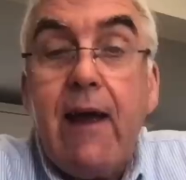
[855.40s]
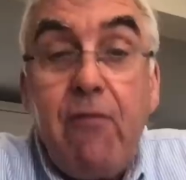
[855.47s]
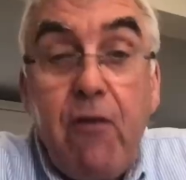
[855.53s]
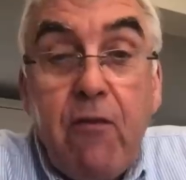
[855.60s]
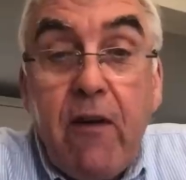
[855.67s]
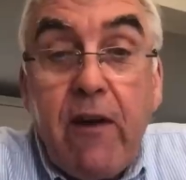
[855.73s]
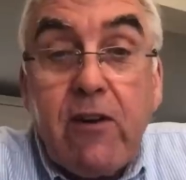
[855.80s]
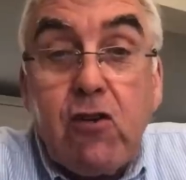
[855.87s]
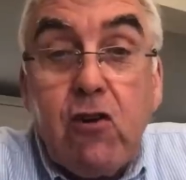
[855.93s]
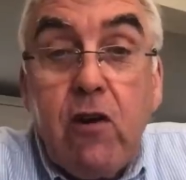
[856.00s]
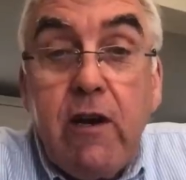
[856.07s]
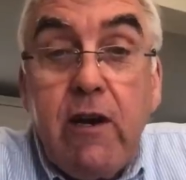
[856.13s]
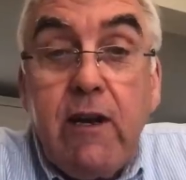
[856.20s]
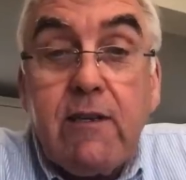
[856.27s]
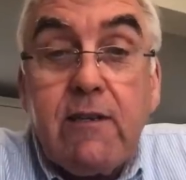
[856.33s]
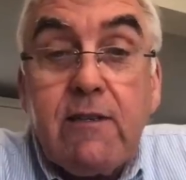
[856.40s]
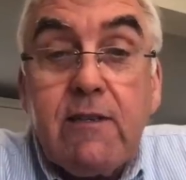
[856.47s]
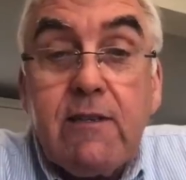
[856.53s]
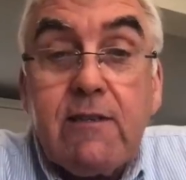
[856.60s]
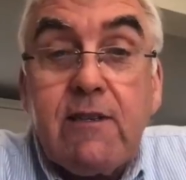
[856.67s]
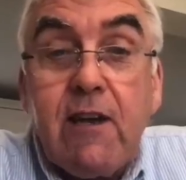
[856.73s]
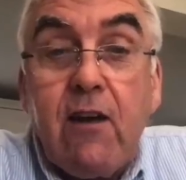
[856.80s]
If you've enjoyed it,
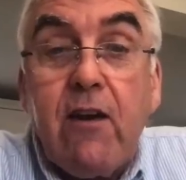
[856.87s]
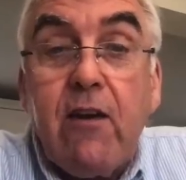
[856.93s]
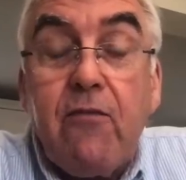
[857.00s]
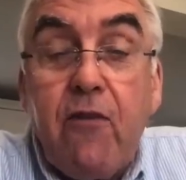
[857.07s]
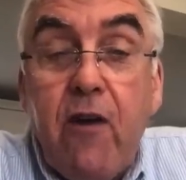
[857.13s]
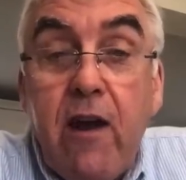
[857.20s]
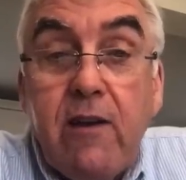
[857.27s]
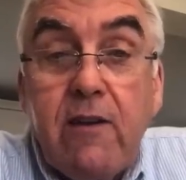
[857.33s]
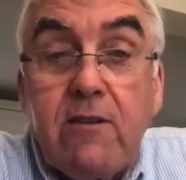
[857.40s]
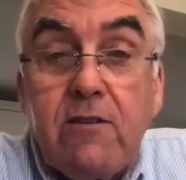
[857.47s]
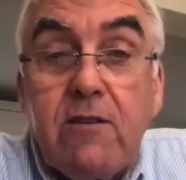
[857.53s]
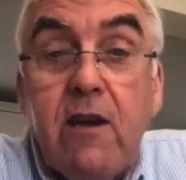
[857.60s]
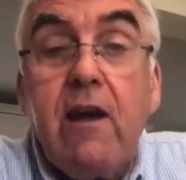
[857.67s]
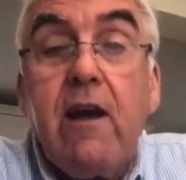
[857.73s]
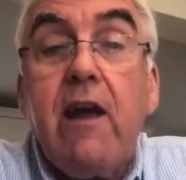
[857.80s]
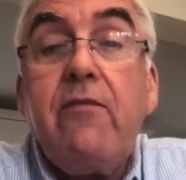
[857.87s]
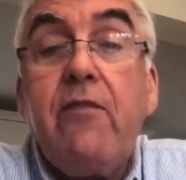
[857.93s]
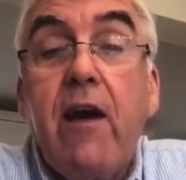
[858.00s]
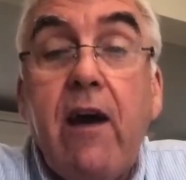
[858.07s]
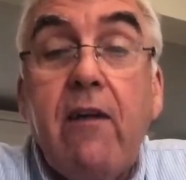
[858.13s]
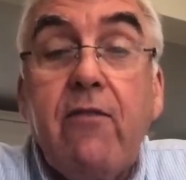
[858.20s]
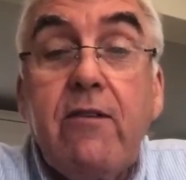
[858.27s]
tell your friends. If you
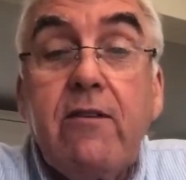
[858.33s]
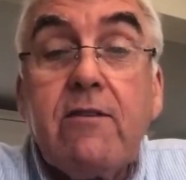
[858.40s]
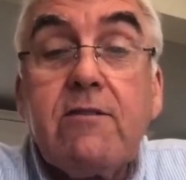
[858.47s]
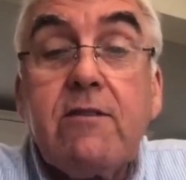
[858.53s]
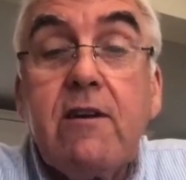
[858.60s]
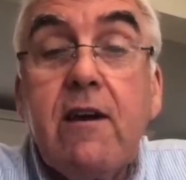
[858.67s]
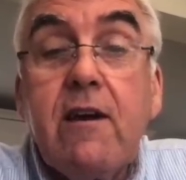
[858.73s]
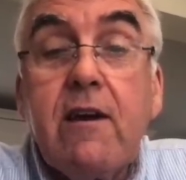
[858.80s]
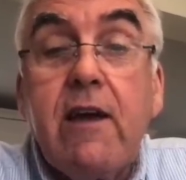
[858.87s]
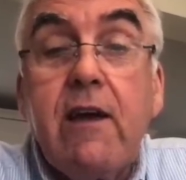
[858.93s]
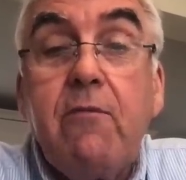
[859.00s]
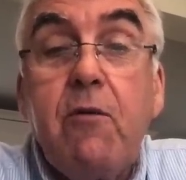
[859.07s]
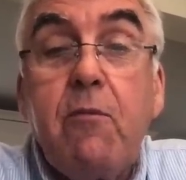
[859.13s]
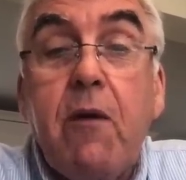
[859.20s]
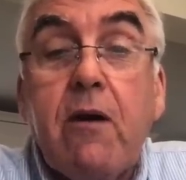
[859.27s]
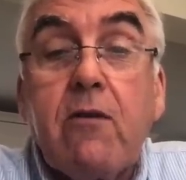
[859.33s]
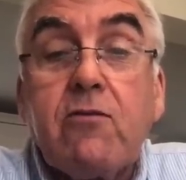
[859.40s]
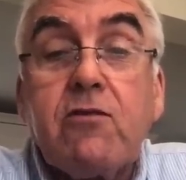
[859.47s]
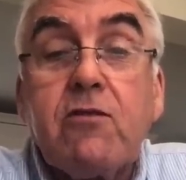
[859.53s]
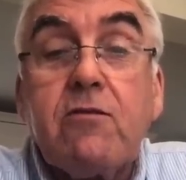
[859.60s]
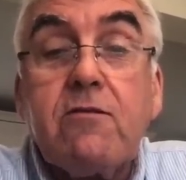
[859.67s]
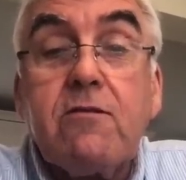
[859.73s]
haven't, keep your mouth
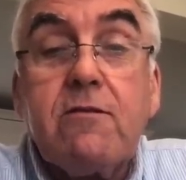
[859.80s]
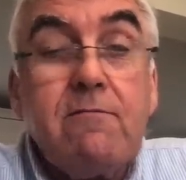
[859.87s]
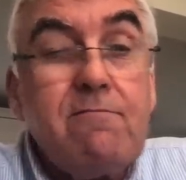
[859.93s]
shut.